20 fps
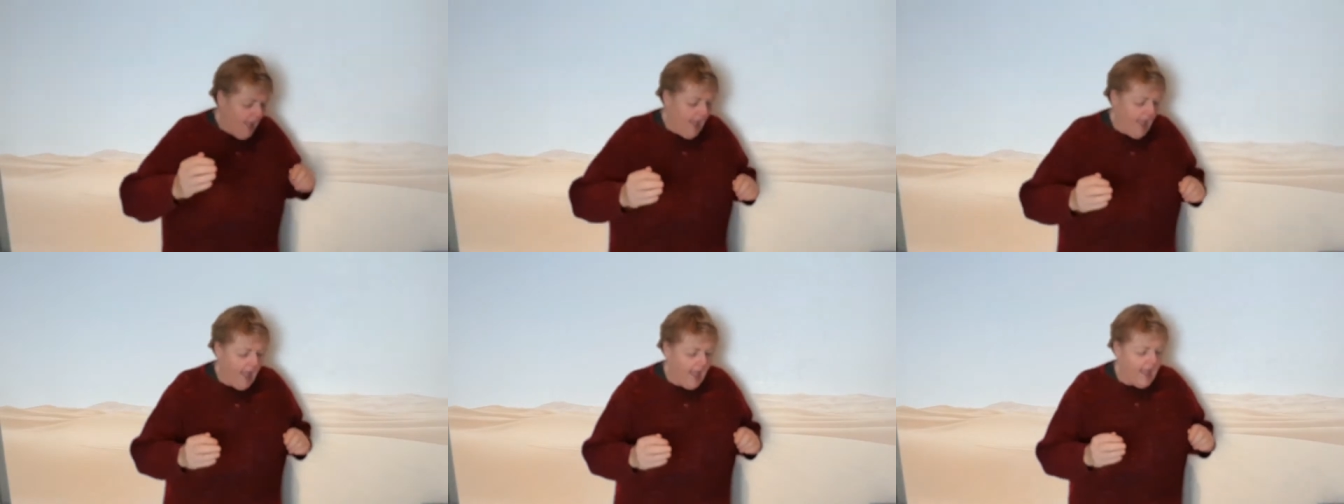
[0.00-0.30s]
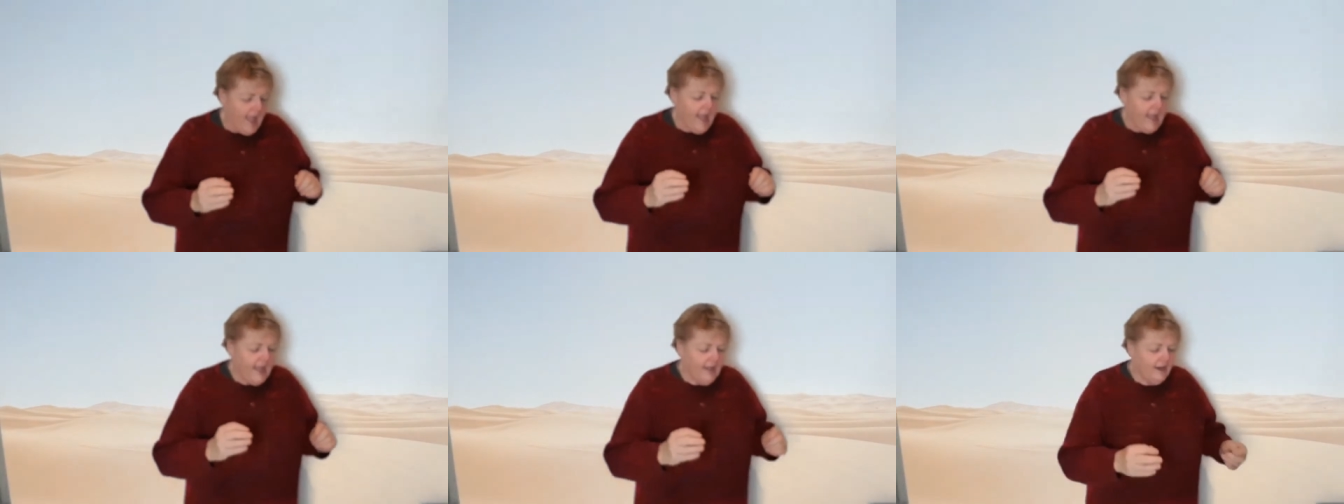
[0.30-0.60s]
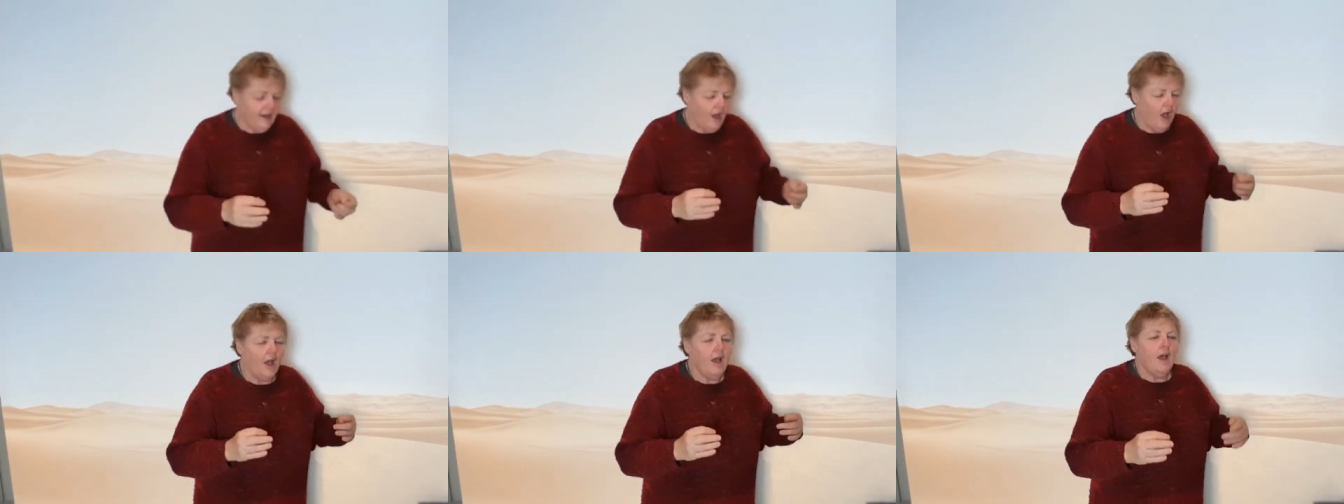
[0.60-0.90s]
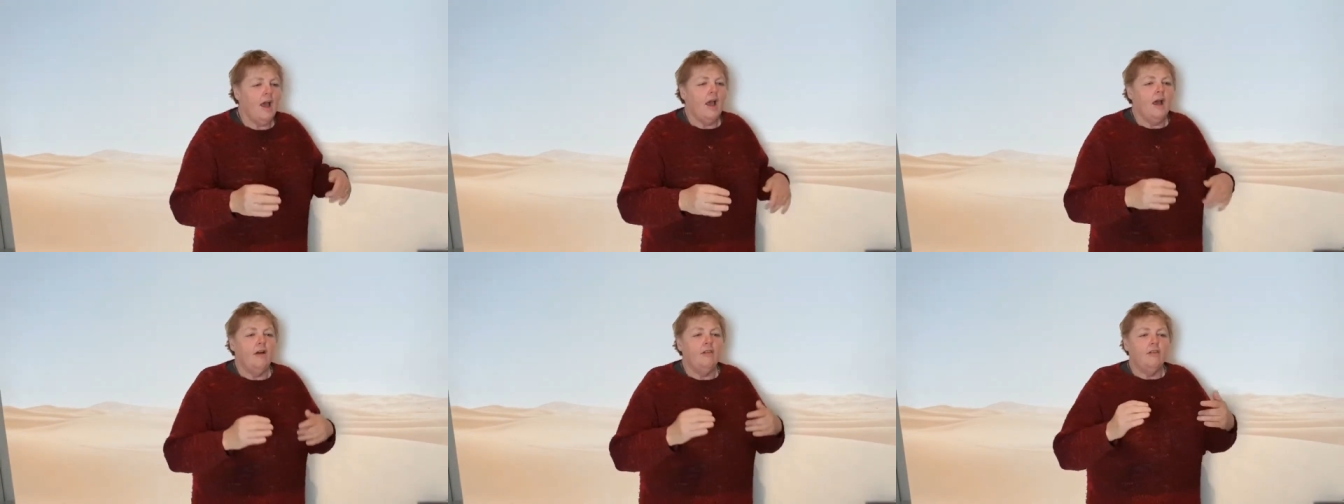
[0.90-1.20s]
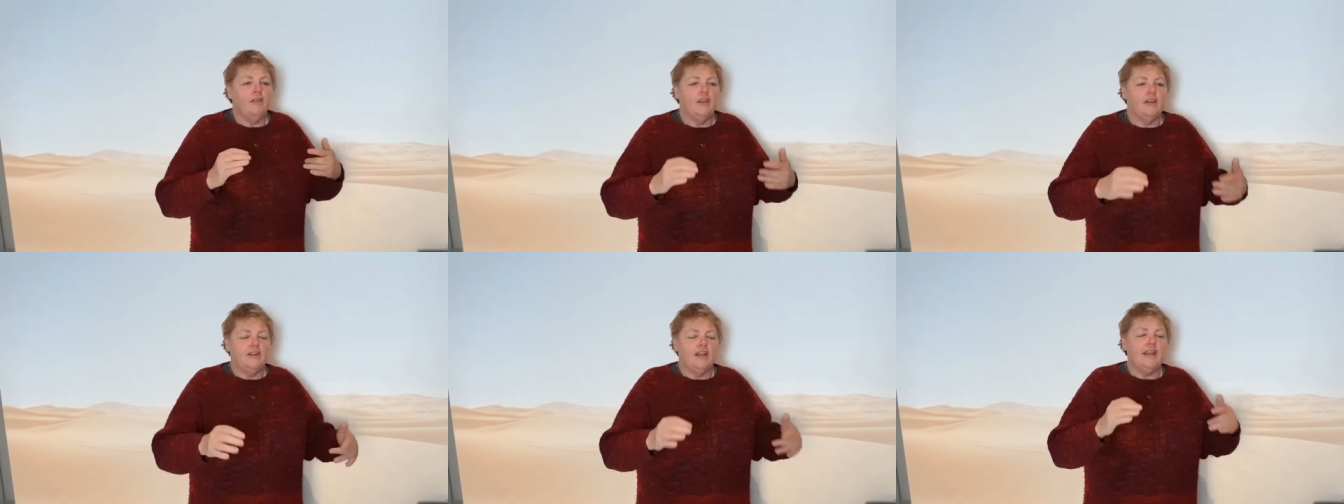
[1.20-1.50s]
and
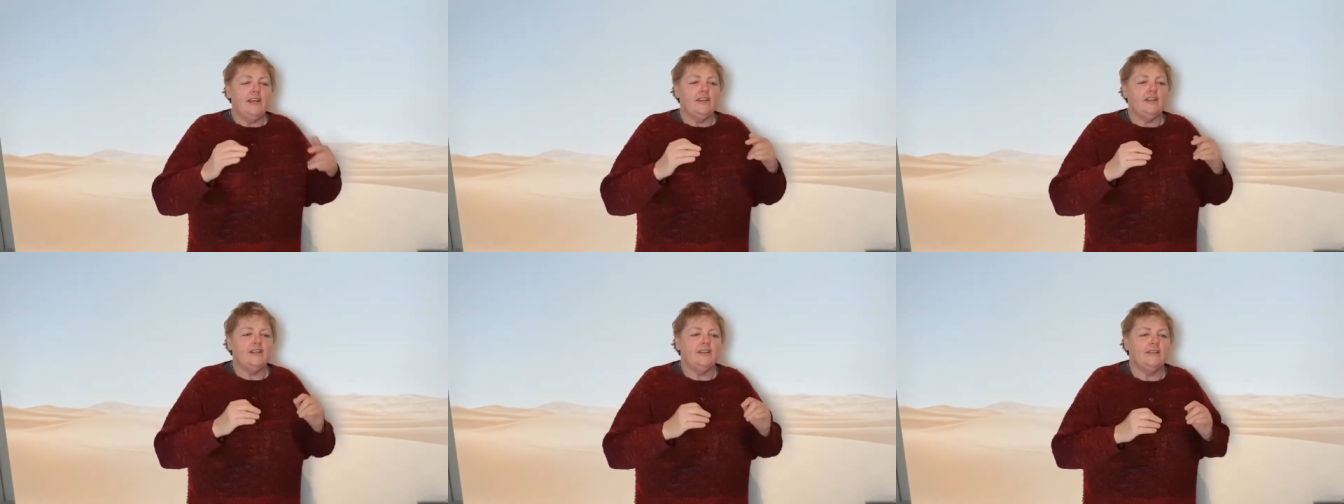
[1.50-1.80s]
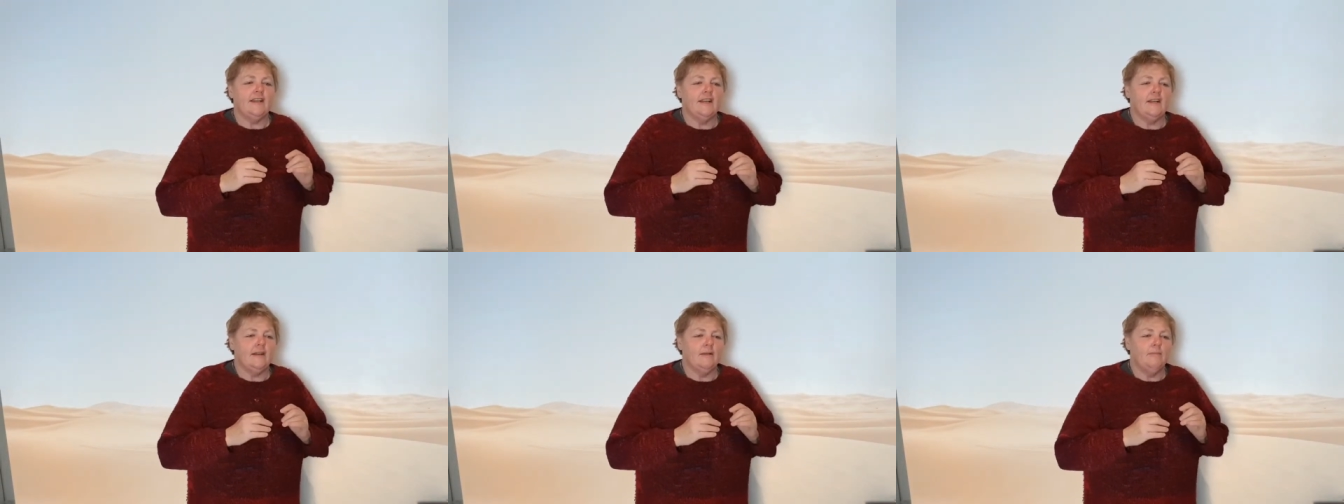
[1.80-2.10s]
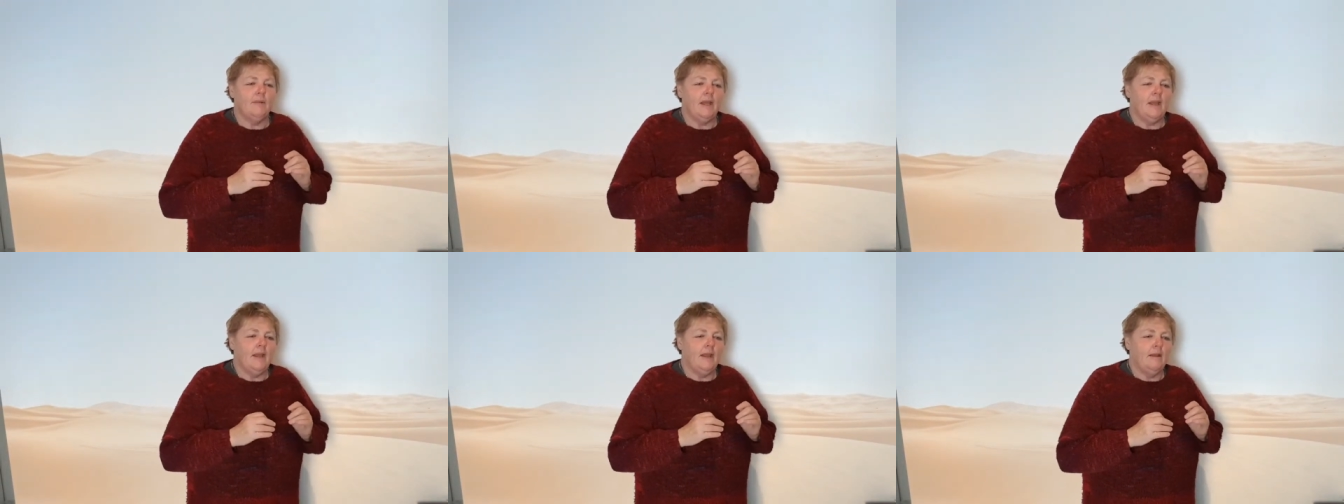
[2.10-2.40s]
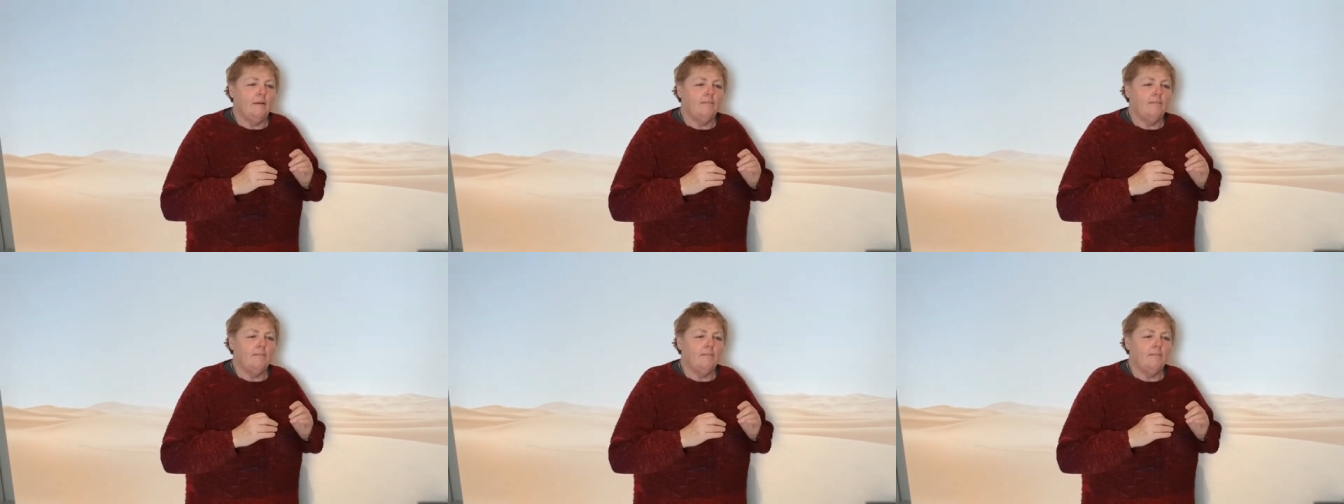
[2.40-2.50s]
the teacher said to me,